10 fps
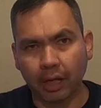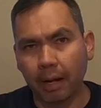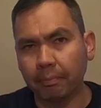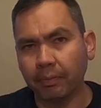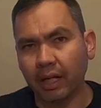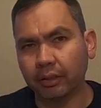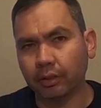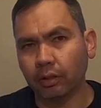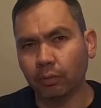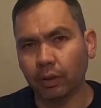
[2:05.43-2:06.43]
I'm not
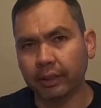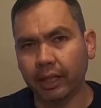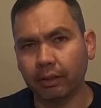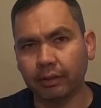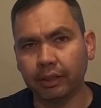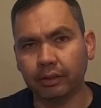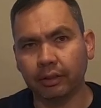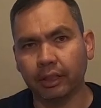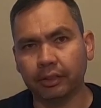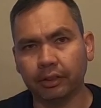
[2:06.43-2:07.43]
gonna work out in these
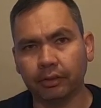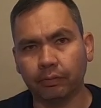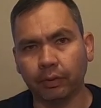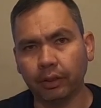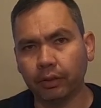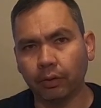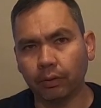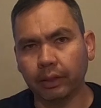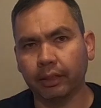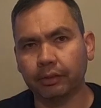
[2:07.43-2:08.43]
unless it's really
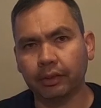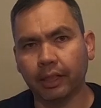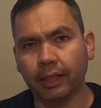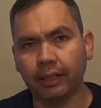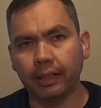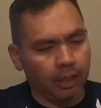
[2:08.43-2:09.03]
cold outside.